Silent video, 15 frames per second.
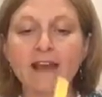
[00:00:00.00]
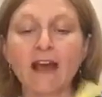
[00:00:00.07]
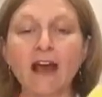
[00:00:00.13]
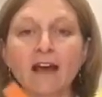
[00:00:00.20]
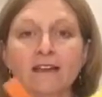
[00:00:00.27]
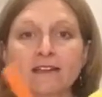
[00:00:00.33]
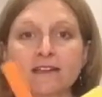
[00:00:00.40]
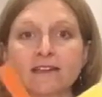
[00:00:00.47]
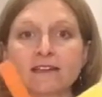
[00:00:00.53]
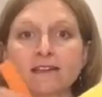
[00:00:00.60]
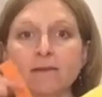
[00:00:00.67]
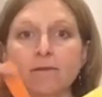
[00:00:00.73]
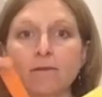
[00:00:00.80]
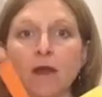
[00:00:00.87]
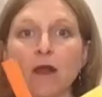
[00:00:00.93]
cut
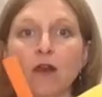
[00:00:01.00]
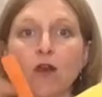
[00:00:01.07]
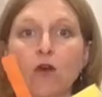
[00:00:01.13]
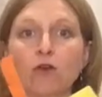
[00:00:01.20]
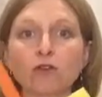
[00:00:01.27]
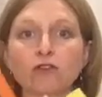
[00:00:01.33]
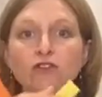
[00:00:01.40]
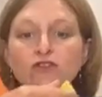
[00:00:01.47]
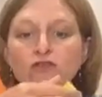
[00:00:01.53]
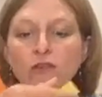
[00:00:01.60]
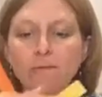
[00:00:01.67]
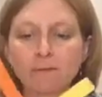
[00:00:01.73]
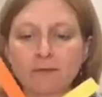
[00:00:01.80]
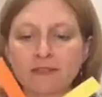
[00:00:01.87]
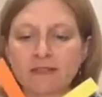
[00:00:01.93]
some long
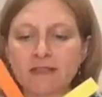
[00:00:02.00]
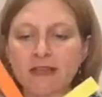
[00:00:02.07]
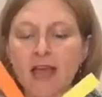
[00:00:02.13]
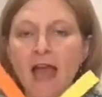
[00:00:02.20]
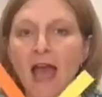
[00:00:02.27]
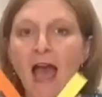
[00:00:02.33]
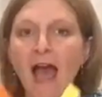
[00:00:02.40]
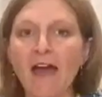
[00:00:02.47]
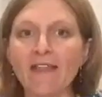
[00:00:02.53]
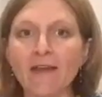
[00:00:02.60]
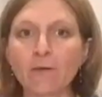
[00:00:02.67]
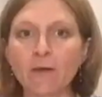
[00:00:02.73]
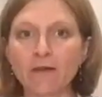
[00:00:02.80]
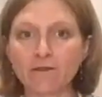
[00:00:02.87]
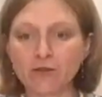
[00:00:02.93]
strips, and
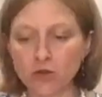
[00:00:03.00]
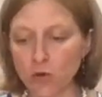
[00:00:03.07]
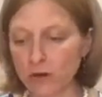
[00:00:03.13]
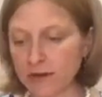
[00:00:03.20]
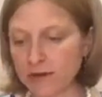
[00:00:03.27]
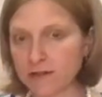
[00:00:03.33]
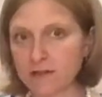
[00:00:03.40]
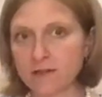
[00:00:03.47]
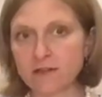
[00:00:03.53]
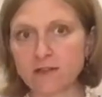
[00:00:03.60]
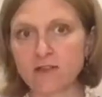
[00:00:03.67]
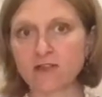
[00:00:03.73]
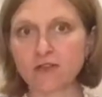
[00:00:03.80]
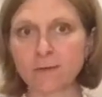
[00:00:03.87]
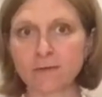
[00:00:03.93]
then we've joined
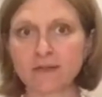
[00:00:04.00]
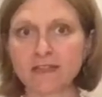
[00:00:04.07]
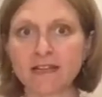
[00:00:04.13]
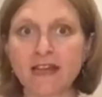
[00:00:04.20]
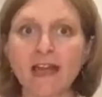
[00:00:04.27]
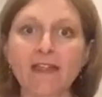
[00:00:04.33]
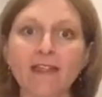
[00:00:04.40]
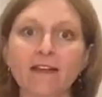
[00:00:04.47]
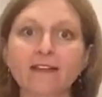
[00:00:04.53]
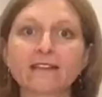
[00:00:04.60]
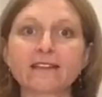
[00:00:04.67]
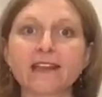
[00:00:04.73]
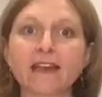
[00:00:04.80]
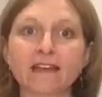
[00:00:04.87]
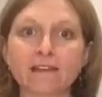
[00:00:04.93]
strips together
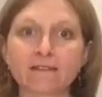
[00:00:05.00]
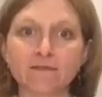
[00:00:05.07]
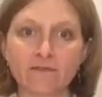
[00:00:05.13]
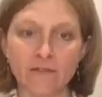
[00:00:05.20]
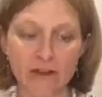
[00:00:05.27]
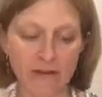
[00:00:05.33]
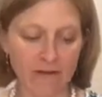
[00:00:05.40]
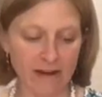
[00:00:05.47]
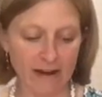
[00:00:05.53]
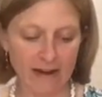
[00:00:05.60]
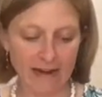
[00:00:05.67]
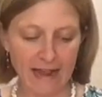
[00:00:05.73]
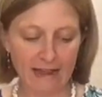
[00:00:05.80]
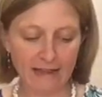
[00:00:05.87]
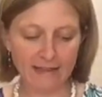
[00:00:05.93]
to get varying
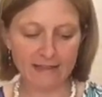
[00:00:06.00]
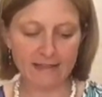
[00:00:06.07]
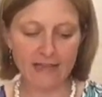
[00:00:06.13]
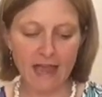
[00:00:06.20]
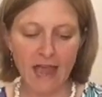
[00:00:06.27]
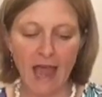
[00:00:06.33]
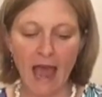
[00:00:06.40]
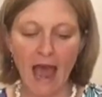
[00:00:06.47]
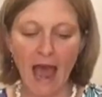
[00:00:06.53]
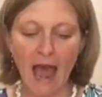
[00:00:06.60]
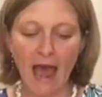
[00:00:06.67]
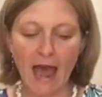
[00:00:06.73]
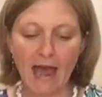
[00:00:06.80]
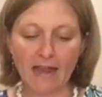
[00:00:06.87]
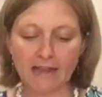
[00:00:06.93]
lengths.
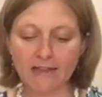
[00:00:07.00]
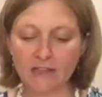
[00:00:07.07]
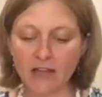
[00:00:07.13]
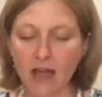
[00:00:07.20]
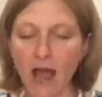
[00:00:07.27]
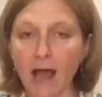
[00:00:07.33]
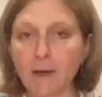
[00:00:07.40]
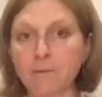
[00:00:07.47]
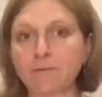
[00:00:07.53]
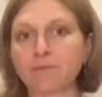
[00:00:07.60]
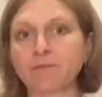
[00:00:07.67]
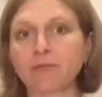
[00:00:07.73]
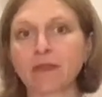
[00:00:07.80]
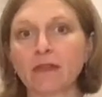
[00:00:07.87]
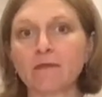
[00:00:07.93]
And
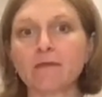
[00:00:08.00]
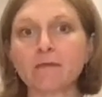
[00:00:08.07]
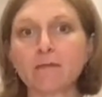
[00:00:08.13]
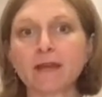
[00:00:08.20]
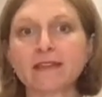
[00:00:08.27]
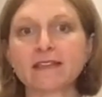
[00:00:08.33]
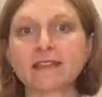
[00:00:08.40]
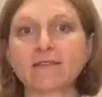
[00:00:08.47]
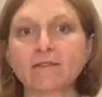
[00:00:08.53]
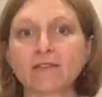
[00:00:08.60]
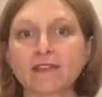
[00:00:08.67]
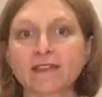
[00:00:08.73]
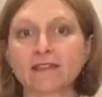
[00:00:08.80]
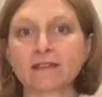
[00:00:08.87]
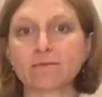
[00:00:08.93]
best thing for
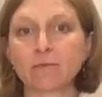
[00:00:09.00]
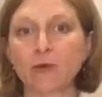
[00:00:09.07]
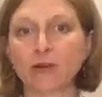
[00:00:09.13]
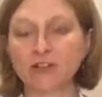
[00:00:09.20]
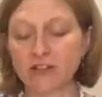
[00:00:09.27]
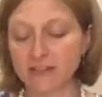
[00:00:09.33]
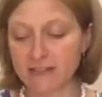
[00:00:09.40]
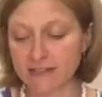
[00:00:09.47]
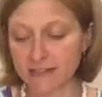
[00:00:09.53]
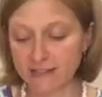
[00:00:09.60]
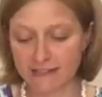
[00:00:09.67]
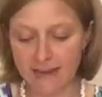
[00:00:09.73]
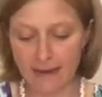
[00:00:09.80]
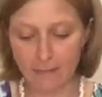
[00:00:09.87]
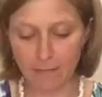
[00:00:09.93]
this project is a
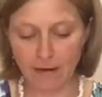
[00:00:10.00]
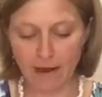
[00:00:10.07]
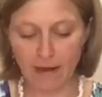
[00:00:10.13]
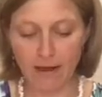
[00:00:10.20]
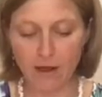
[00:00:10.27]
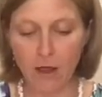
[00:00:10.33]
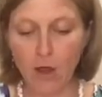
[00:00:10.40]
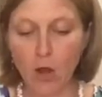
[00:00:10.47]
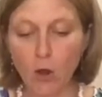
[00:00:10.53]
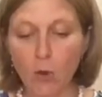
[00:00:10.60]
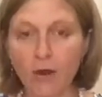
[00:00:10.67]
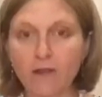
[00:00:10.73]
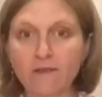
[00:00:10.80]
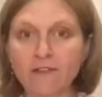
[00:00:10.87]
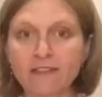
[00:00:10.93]
stapler.
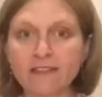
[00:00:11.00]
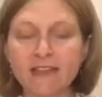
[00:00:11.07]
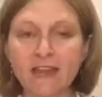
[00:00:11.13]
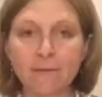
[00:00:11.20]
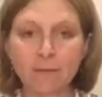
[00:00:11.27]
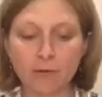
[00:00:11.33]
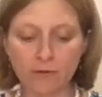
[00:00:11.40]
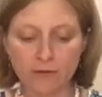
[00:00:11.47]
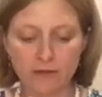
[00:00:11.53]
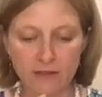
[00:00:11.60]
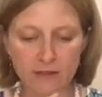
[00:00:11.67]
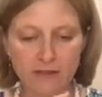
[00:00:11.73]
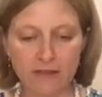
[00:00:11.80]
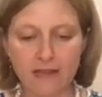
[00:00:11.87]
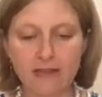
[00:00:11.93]
We've stapled
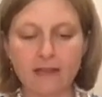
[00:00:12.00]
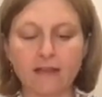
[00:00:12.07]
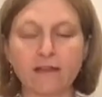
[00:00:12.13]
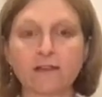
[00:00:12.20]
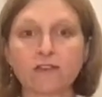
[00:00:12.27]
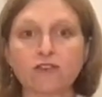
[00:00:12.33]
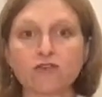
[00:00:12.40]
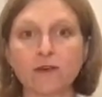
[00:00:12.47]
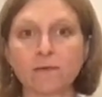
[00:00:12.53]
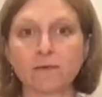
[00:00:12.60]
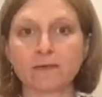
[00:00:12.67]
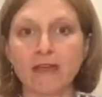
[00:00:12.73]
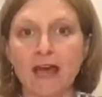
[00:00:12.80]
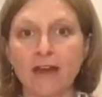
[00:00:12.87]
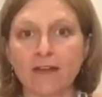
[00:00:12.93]
the
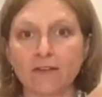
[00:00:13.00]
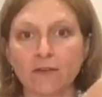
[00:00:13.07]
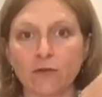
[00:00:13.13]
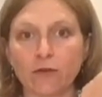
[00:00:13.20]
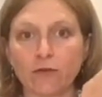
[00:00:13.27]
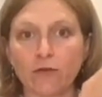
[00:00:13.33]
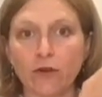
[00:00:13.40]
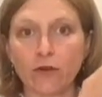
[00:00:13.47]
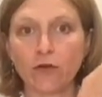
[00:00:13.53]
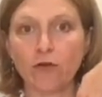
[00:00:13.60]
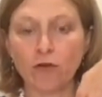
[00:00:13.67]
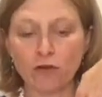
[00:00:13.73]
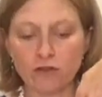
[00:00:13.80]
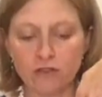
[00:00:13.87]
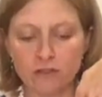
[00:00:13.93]
strips at a sort of
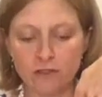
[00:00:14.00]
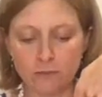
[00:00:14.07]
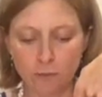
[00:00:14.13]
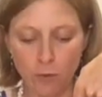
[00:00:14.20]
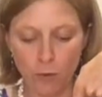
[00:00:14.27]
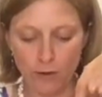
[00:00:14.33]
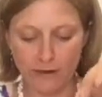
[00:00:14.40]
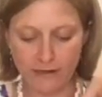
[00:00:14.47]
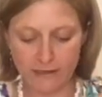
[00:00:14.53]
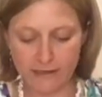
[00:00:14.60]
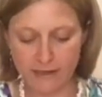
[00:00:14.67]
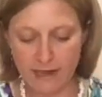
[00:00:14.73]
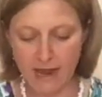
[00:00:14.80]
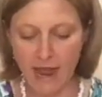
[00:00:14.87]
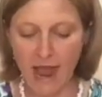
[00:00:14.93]
cross
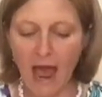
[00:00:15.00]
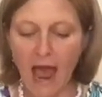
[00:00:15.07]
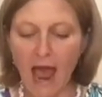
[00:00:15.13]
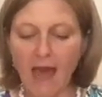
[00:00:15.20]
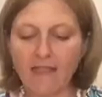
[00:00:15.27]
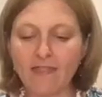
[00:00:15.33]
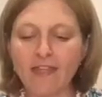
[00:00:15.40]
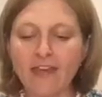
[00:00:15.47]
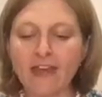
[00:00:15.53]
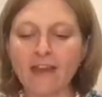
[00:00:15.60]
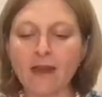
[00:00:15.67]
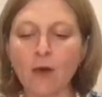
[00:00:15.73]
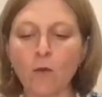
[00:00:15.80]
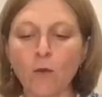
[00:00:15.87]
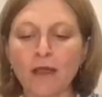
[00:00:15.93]
point, and
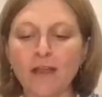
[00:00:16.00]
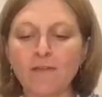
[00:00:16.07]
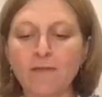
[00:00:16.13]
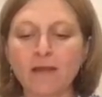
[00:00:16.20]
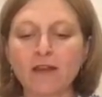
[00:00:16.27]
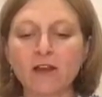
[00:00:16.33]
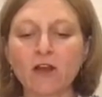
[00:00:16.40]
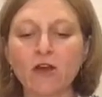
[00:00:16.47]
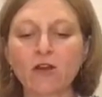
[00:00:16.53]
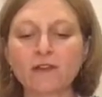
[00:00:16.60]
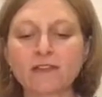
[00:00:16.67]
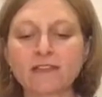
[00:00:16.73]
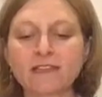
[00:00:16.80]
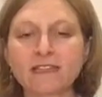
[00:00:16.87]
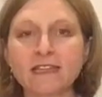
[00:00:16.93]
then we have been
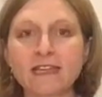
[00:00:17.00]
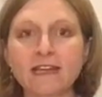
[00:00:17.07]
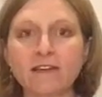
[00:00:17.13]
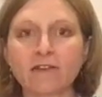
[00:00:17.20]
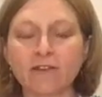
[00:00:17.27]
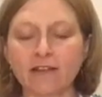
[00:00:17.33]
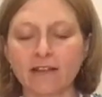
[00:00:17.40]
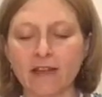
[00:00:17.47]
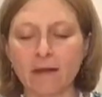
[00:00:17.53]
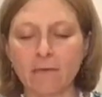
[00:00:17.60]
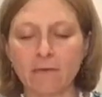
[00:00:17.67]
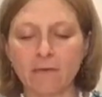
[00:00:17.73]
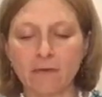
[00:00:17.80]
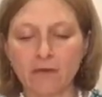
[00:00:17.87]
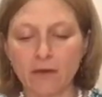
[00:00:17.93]
concertinaing
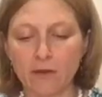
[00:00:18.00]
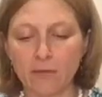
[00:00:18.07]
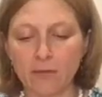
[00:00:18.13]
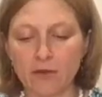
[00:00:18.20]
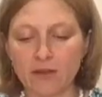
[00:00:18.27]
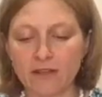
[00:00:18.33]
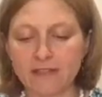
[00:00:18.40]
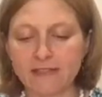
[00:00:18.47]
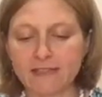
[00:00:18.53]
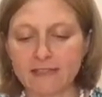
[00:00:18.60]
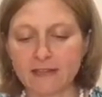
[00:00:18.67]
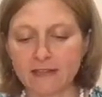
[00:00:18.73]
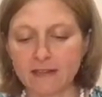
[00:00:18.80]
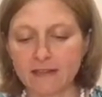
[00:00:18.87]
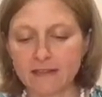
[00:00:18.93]
them, if you can
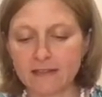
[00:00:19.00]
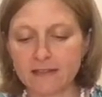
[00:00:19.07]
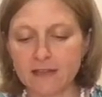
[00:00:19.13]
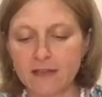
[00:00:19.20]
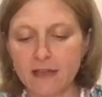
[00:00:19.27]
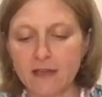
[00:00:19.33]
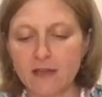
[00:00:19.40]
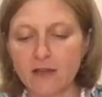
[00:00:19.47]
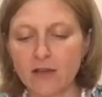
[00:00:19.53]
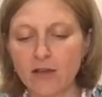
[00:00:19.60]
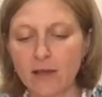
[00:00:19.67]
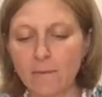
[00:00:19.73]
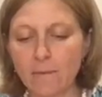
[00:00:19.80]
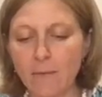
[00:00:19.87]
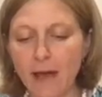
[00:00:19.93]
see this,
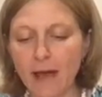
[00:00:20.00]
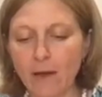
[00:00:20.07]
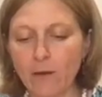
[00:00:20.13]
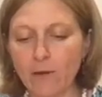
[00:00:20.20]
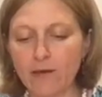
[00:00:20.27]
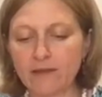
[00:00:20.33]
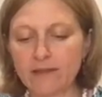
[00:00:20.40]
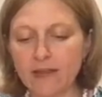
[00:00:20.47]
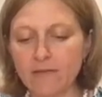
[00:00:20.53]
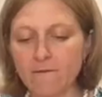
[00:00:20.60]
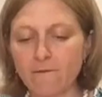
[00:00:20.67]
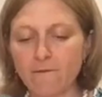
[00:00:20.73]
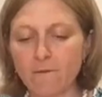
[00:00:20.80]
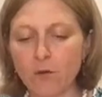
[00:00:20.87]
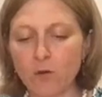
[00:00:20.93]
going backwards and
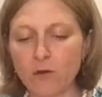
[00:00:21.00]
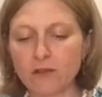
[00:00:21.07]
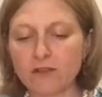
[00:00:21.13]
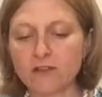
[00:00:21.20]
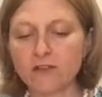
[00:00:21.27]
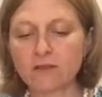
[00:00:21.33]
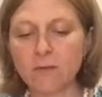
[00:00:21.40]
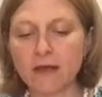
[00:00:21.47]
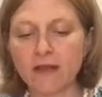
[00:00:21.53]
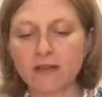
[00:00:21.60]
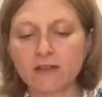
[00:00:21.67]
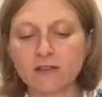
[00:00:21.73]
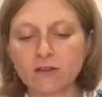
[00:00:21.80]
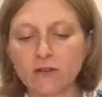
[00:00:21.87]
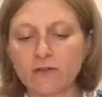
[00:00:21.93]
forwards to make
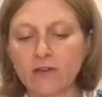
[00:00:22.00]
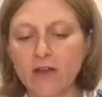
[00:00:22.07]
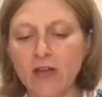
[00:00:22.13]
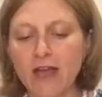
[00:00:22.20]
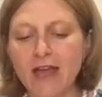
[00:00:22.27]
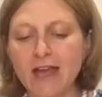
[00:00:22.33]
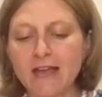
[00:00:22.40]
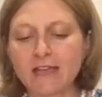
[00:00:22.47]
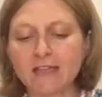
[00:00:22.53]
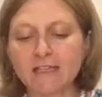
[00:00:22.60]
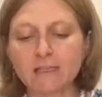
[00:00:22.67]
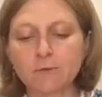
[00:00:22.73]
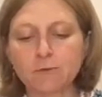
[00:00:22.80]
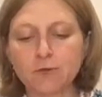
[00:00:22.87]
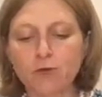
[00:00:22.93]
a sort of
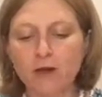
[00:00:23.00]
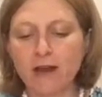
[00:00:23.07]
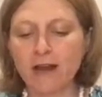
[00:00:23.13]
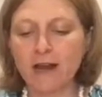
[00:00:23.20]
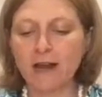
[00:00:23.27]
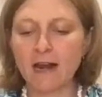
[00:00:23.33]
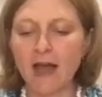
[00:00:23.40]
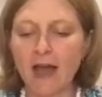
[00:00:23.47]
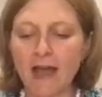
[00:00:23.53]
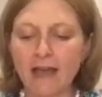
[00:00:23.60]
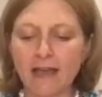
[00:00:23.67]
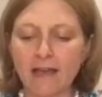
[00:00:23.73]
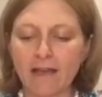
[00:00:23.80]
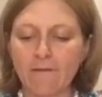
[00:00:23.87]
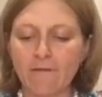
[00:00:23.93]

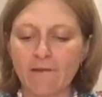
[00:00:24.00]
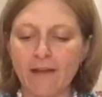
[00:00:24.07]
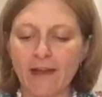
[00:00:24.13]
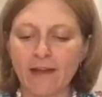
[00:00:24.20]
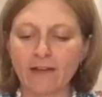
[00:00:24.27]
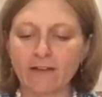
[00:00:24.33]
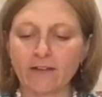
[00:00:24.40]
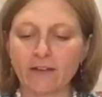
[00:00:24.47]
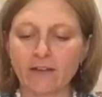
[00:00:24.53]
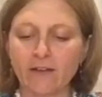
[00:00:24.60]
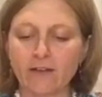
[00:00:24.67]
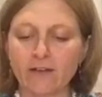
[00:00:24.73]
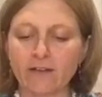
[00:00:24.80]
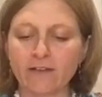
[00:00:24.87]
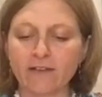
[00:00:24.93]
spring-like effect. So you
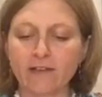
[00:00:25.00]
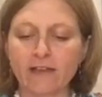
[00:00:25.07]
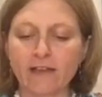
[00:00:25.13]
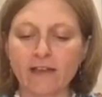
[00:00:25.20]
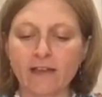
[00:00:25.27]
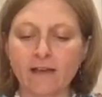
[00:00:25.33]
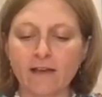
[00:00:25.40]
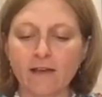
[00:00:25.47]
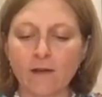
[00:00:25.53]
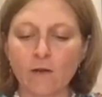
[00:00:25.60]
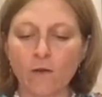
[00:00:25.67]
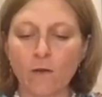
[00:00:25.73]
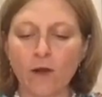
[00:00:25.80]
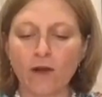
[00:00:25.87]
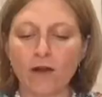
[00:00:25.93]
can see
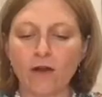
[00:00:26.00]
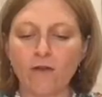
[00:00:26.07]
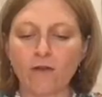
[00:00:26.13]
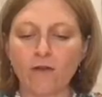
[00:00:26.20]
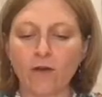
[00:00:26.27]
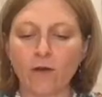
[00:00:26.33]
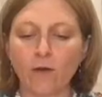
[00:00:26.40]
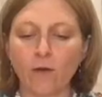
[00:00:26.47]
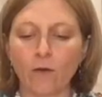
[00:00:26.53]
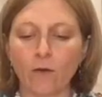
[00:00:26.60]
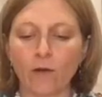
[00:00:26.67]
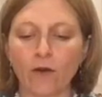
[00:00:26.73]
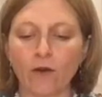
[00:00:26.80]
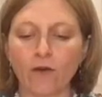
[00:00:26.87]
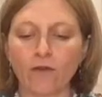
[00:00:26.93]
one over,
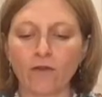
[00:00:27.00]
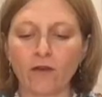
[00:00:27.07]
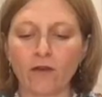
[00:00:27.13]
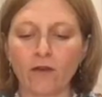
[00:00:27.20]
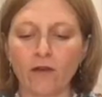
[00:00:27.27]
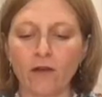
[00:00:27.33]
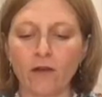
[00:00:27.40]
one over,